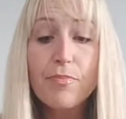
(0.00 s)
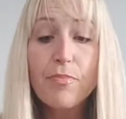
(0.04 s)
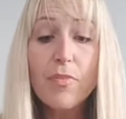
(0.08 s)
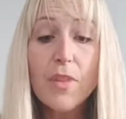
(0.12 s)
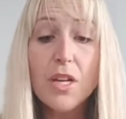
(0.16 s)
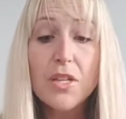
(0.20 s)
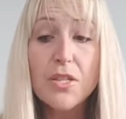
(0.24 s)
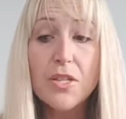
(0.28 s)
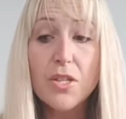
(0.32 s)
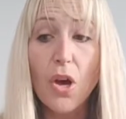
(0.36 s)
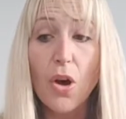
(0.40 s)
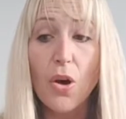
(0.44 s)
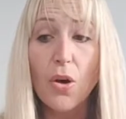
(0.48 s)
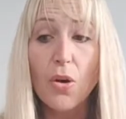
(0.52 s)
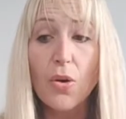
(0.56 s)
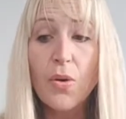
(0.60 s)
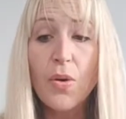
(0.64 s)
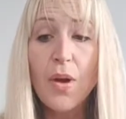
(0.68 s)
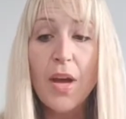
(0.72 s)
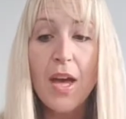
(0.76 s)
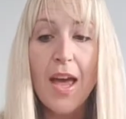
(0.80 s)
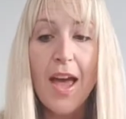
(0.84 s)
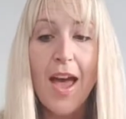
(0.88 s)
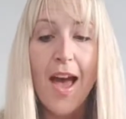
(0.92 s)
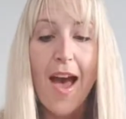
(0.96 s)
So
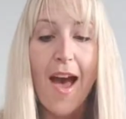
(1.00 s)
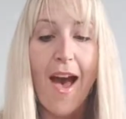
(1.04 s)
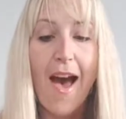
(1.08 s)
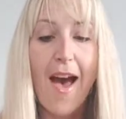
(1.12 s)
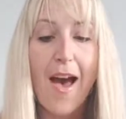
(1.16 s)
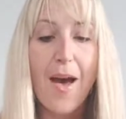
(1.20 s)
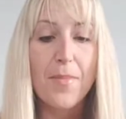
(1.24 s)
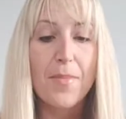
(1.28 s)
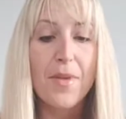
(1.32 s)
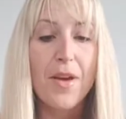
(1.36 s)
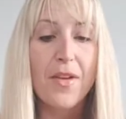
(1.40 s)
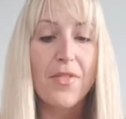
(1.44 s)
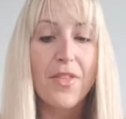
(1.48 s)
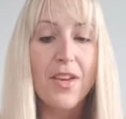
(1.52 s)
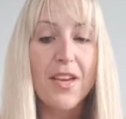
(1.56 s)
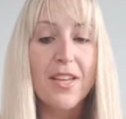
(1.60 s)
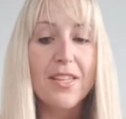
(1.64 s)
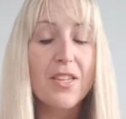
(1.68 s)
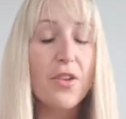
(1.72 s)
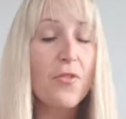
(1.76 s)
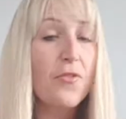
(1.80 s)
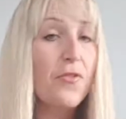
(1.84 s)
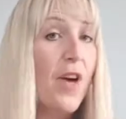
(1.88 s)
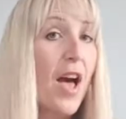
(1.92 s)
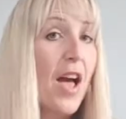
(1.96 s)
these
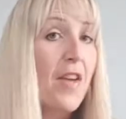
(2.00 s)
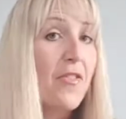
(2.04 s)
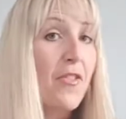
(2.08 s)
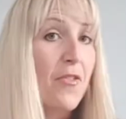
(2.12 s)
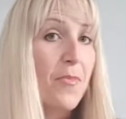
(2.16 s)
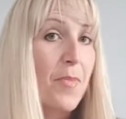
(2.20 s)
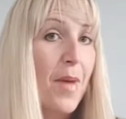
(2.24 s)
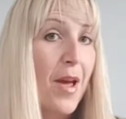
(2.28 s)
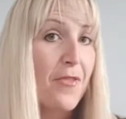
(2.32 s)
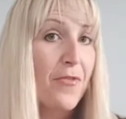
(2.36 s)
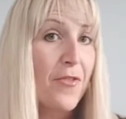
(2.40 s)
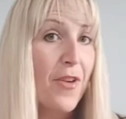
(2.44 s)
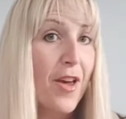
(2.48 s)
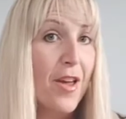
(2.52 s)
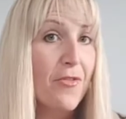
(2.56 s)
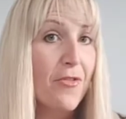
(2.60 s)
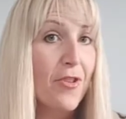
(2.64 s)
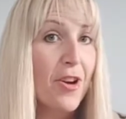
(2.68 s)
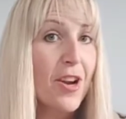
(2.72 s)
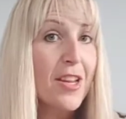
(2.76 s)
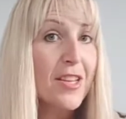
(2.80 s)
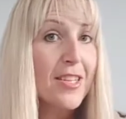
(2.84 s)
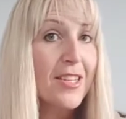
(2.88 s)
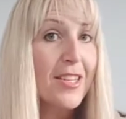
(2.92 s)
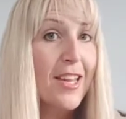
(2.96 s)
are 5 of my
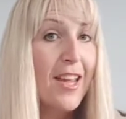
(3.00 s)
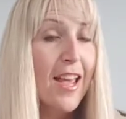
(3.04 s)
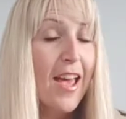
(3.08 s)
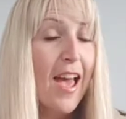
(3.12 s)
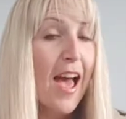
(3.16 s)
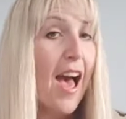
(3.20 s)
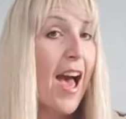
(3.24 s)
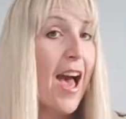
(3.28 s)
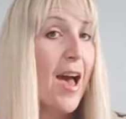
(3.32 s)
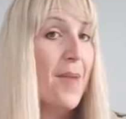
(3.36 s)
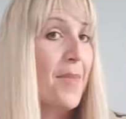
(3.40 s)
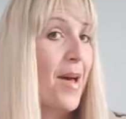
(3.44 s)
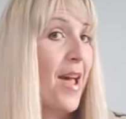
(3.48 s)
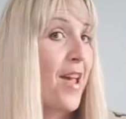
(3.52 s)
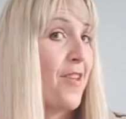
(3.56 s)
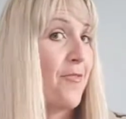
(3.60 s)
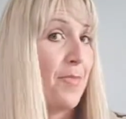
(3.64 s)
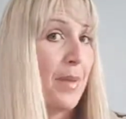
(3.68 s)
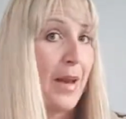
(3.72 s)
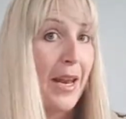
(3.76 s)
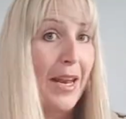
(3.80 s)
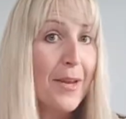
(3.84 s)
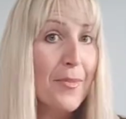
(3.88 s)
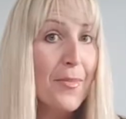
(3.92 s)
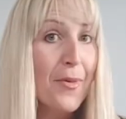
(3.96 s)
favourite. I have
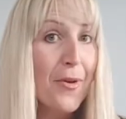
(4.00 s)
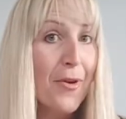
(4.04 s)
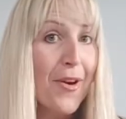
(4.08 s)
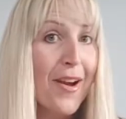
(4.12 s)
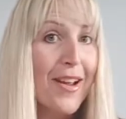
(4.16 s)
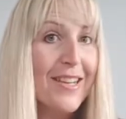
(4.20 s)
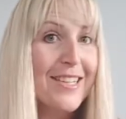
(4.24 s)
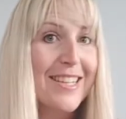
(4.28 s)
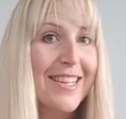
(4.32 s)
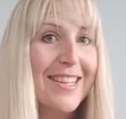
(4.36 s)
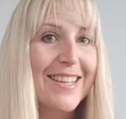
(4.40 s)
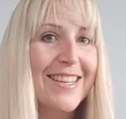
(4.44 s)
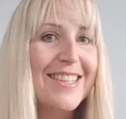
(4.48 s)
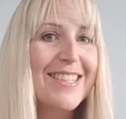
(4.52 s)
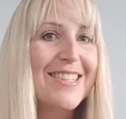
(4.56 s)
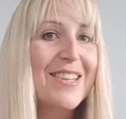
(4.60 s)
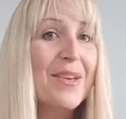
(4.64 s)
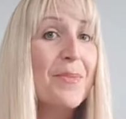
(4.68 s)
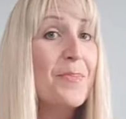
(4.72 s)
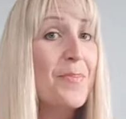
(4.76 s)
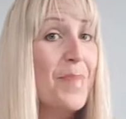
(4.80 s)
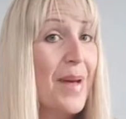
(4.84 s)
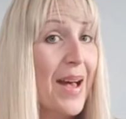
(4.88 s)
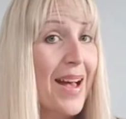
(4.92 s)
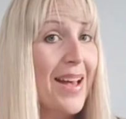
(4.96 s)
plenty more ideas,
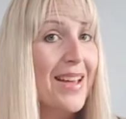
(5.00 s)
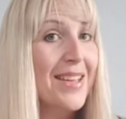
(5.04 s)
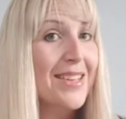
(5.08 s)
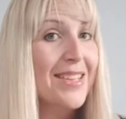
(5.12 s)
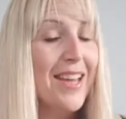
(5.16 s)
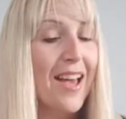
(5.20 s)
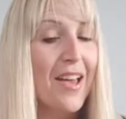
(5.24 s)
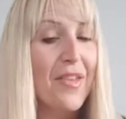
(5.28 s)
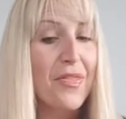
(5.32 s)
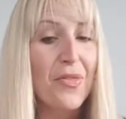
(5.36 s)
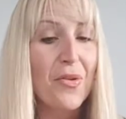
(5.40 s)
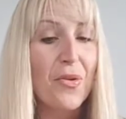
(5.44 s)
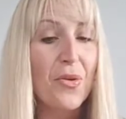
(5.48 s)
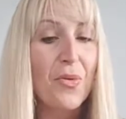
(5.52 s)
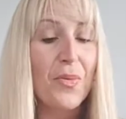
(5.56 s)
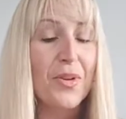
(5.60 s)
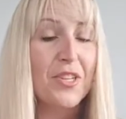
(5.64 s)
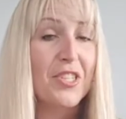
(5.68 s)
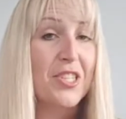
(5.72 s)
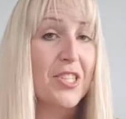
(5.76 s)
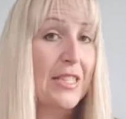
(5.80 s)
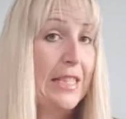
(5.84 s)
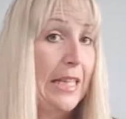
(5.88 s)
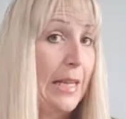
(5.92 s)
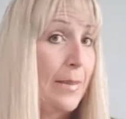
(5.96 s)
but I thought we'd
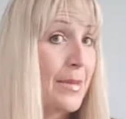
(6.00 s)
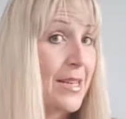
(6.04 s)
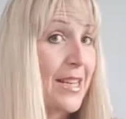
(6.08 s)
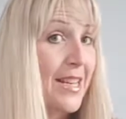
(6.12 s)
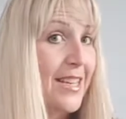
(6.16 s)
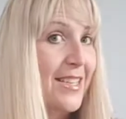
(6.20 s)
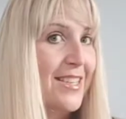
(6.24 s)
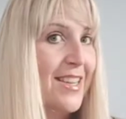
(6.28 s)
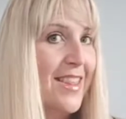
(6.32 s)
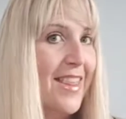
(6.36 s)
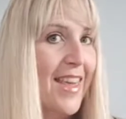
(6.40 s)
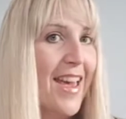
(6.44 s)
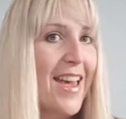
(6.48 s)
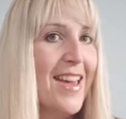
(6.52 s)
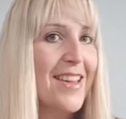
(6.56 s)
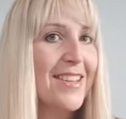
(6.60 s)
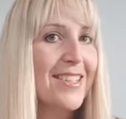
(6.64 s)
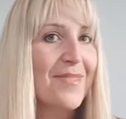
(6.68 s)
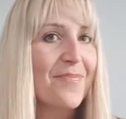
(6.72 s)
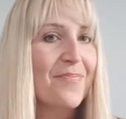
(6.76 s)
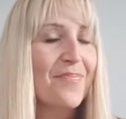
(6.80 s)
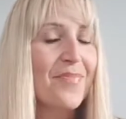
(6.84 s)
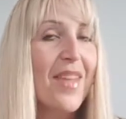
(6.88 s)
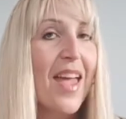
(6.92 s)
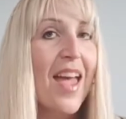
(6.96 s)
just limit it to that.
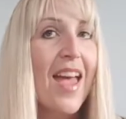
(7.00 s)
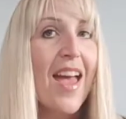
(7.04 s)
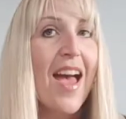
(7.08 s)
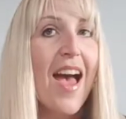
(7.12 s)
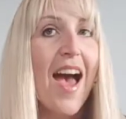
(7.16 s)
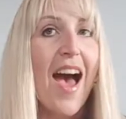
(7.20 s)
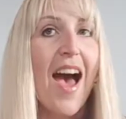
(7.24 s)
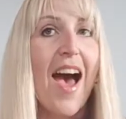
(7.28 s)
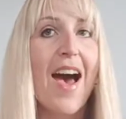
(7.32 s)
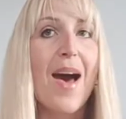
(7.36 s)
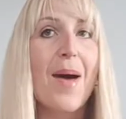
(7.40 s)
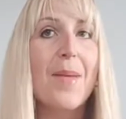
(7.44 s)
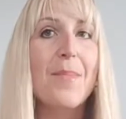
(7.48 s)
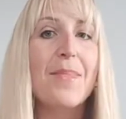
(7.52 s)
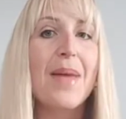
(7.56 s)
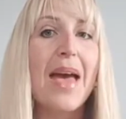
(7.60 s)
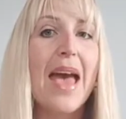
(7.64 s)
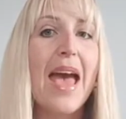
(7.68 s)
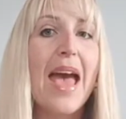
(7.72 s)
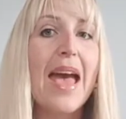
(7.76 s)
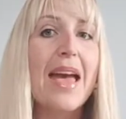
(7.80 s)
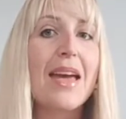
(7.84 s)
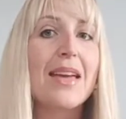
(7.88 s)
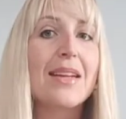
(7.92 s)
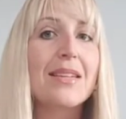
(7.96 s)

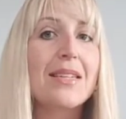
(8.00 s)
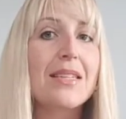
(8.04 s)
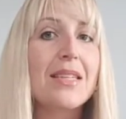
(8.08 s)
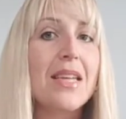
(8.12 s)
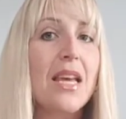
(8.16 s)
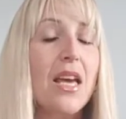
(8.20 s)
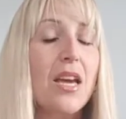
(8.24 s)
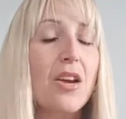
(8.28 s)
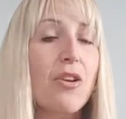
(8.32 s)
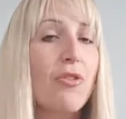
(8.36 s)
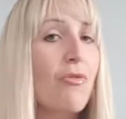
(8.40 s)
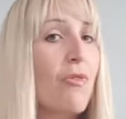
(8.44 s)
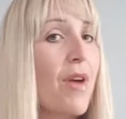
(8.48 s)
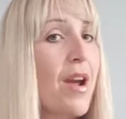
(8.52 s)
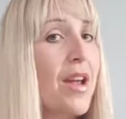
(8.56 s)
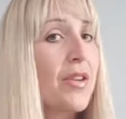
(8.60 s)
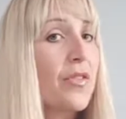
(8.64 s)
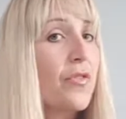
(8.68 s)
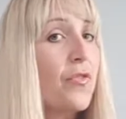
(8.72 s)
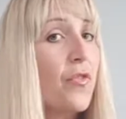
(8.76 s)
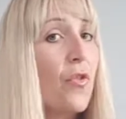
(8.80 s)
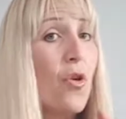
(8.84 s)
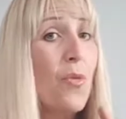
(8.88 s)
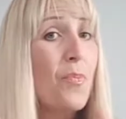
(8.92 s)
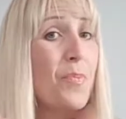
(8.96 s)
And great
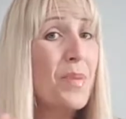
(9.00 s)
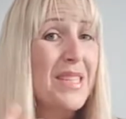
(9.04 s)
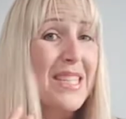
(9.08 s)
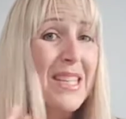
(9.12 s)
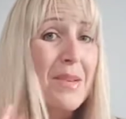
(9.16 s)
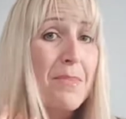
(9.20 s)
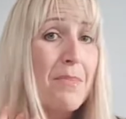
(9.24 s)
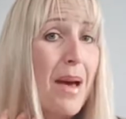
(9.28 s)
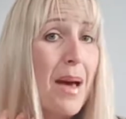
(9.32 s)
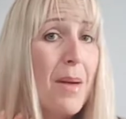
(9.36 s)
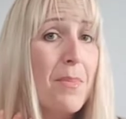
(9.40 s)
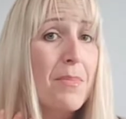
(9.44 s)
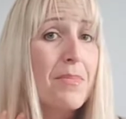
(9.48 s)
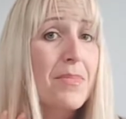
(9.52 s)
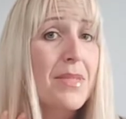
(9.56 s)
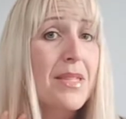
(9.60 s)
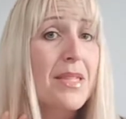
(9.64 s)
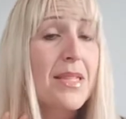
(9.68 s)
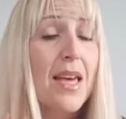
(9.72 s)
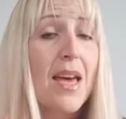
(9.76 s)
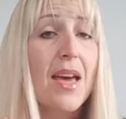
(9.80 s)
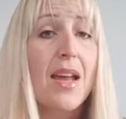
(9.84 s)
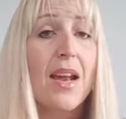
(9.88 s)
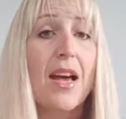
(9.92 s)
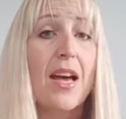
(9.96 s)
for busy mums
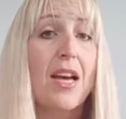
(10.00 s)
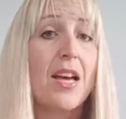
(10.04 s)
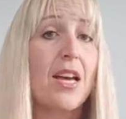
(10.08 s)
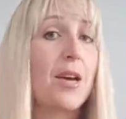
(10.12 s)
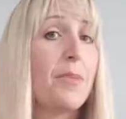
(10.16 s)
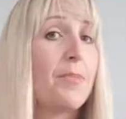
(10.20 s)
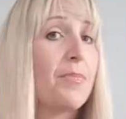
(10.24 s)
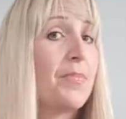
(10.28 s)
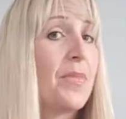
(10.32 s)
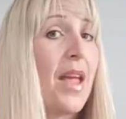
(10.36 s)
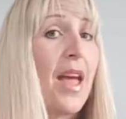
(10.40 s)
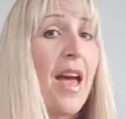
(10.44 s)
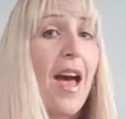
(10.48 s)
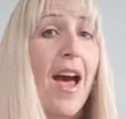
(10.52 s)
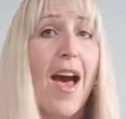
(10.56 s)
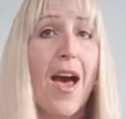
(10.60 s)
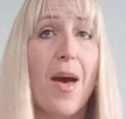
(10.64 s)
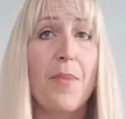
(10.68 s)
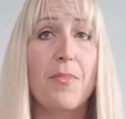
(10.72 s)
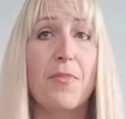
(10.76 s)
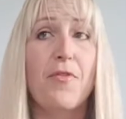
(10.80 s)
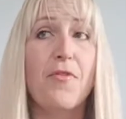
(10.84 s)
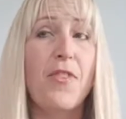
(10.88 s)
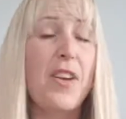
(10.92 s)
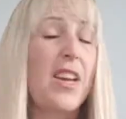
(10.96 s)
that
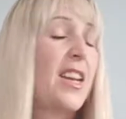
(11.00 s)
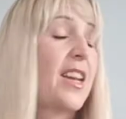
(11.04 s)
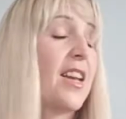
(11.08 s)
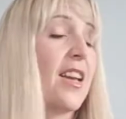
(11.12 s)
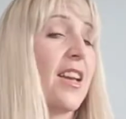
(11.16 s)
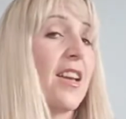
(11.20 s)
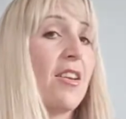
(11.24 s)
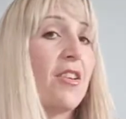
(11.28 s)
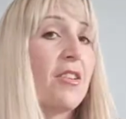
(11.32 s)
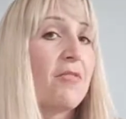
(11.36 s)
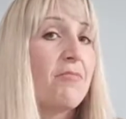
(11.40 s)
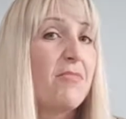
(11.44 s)
are feeding,